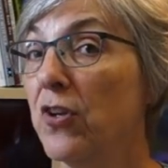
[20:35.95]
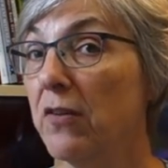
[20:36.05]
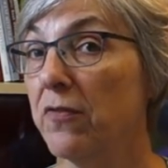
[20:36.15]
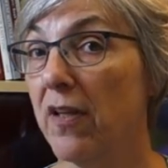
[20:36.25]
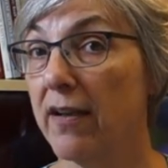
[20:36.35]

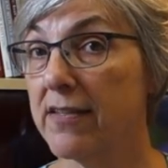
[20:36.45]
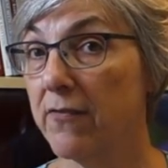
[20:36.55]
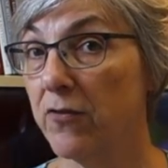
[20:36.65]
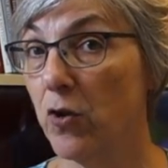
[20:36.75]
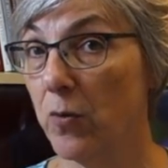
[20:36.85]
influx
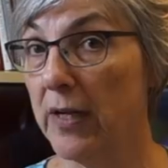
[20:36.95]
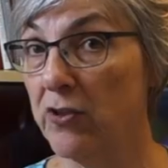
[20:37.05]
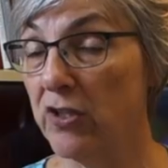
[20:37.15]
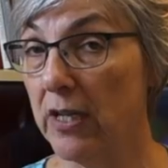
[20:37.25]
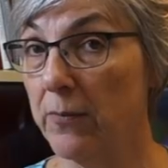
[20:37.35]
of
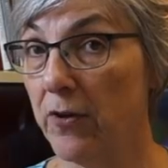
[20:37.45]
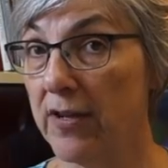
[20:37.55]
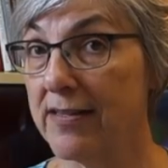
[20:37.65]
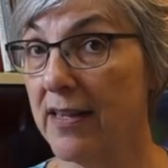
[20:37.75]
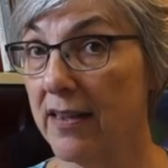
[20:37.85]
Norwegian
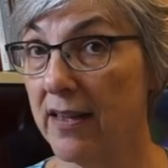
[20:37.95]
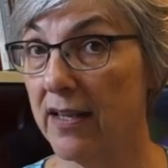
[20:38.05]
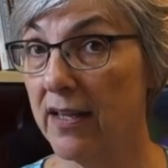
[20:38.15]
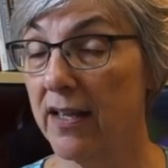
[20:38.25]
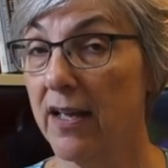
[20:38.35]
immigrants in
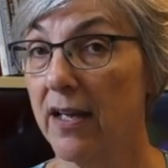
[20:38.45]
the